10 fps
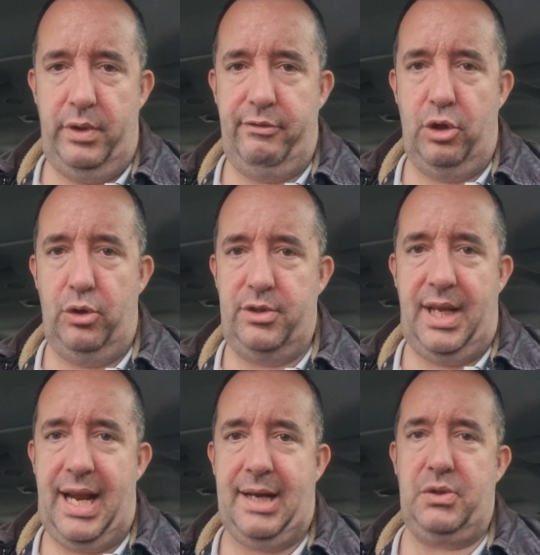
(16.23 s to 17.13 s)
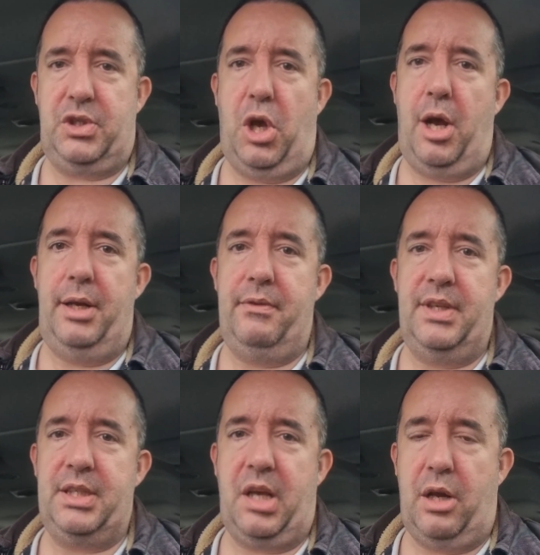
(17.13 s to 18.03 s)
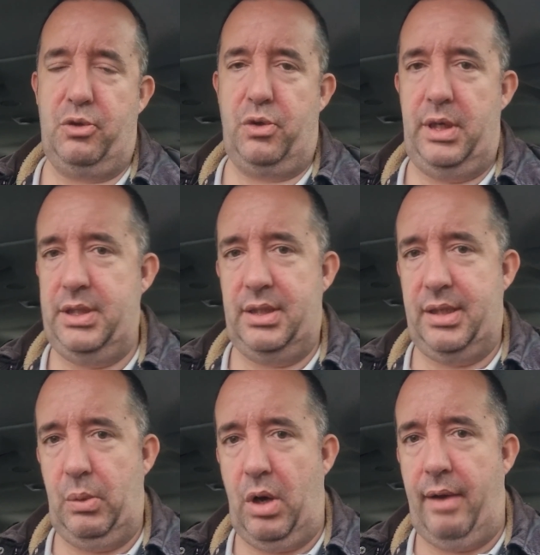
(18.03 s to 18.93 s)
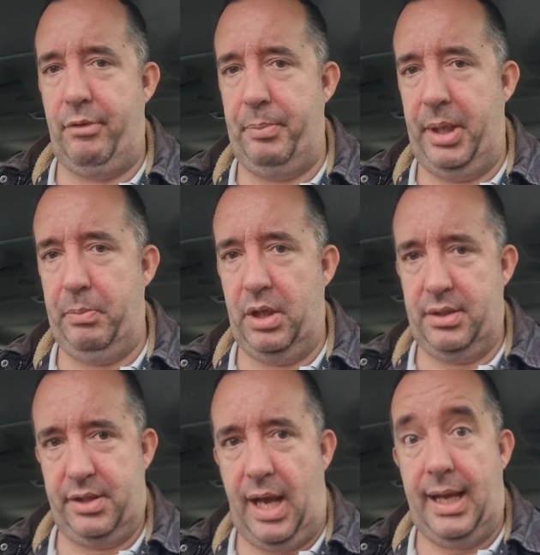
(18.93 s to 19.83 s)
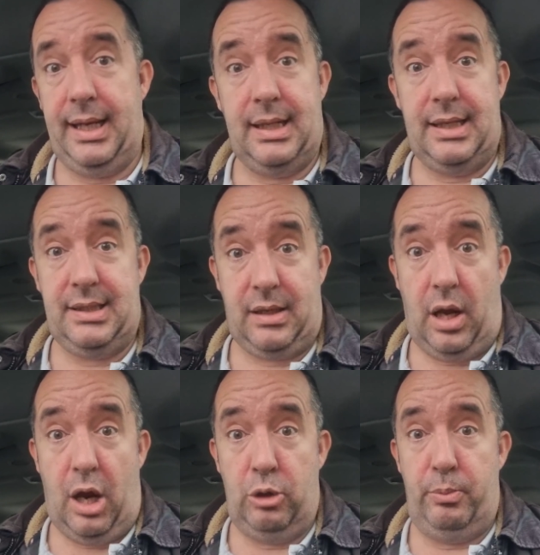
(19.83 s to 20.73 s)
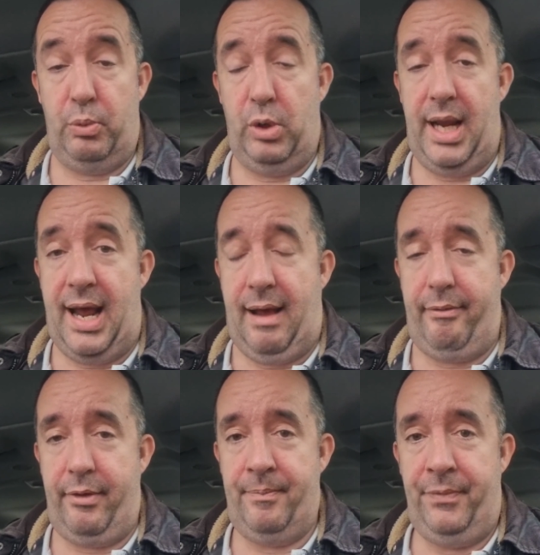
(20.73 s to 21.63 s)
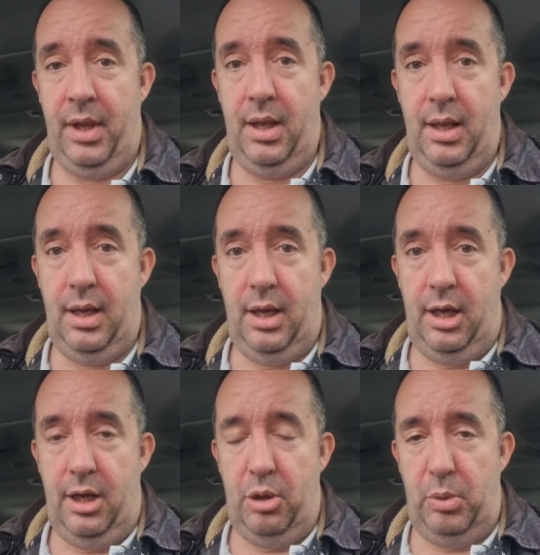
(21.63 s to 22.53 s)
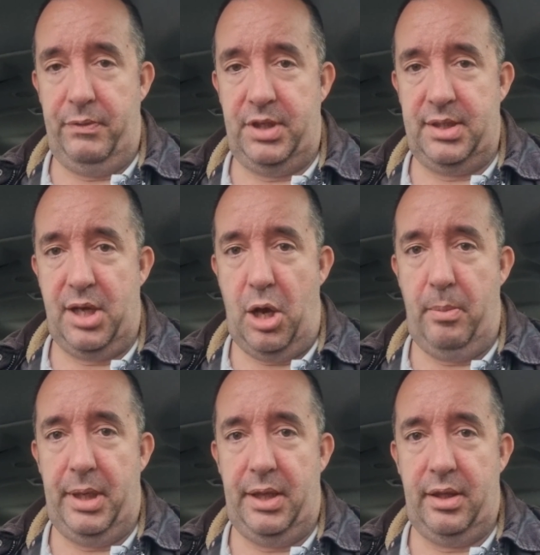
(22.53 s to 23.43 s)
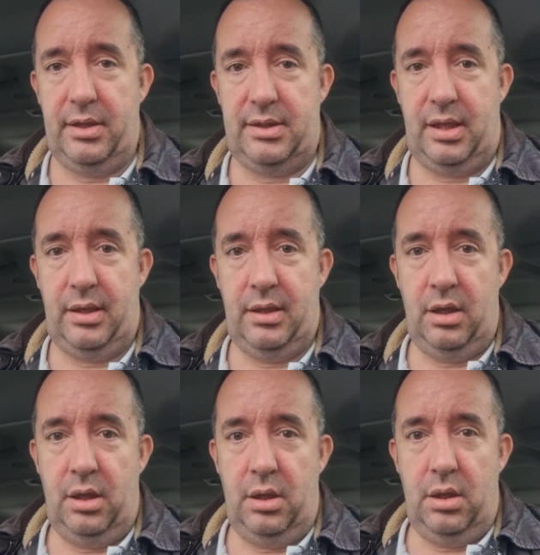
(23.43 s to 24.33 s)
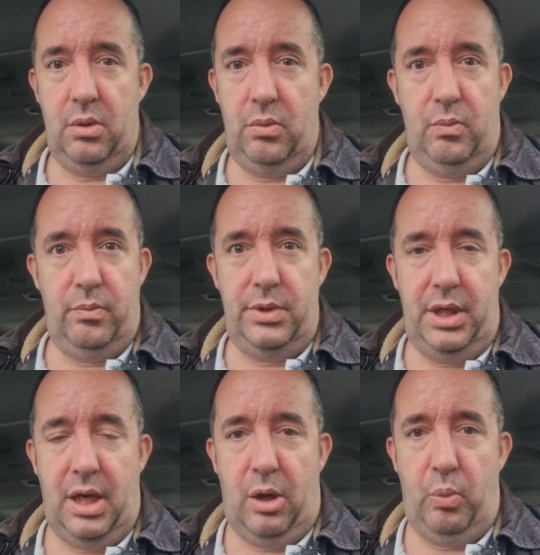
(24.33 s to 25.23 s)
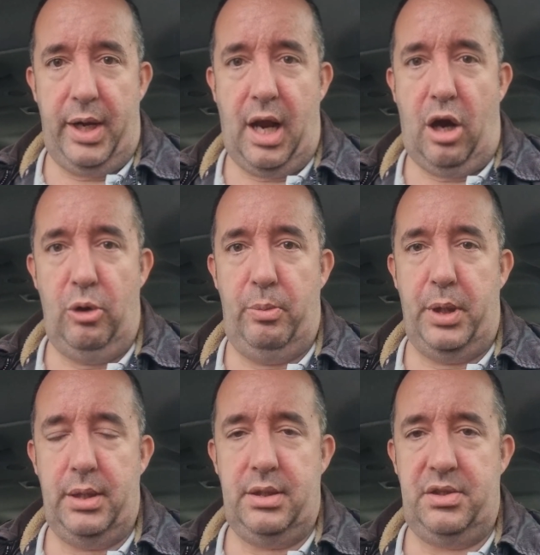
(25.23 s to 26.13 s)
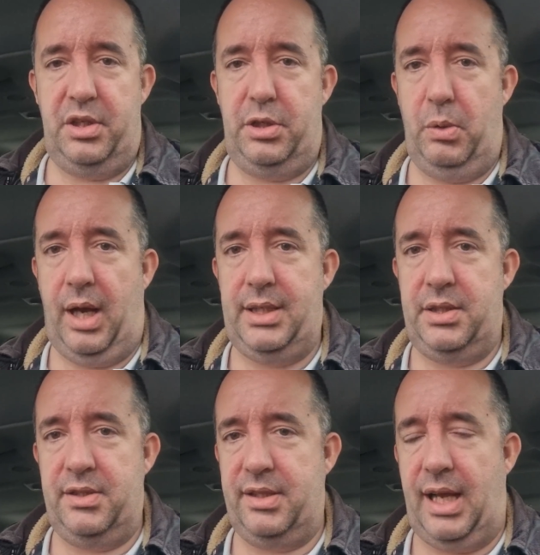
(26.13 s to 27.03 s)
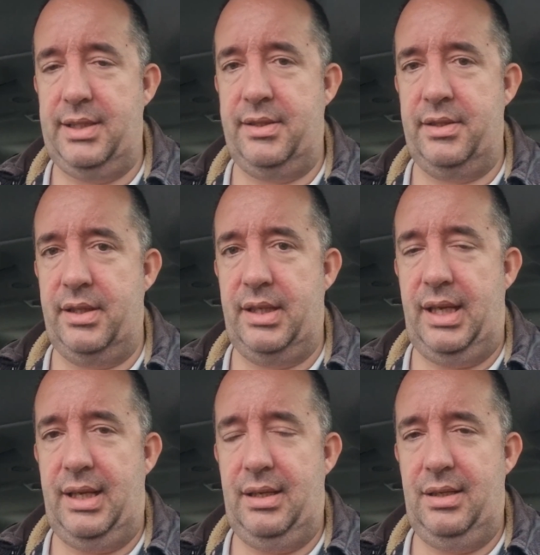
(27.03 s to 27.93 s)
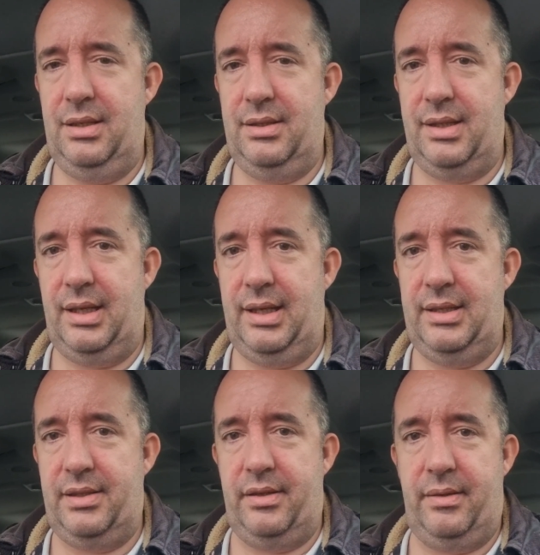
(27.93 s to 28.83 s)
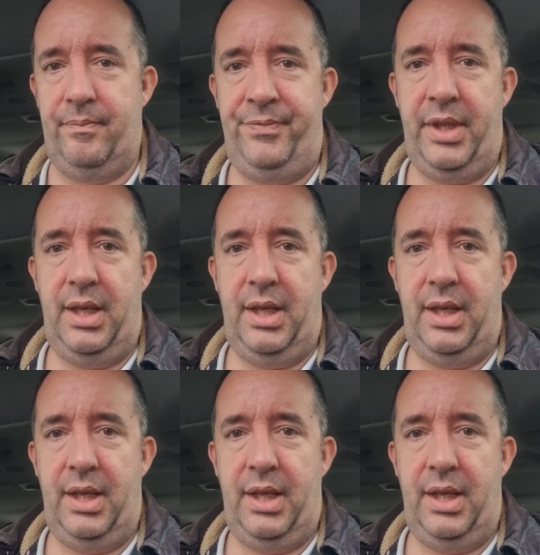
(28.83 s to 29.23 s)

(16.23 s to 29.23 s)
We've looked outside of this country to see what other people are saying. At least I hope we have. And we've determined that, you know, we hope the situation stays as it is. And